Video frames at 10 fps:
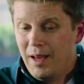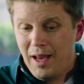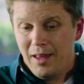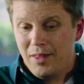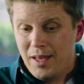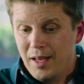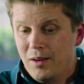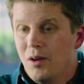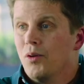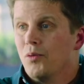and
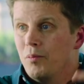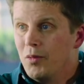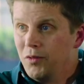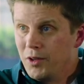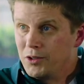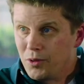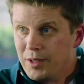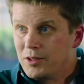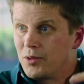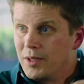then remove those
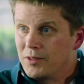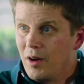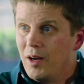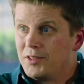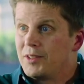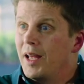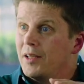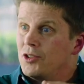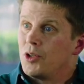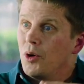green screens on set
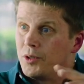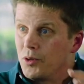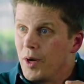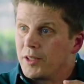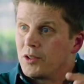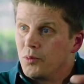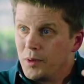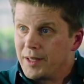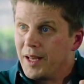and show a director what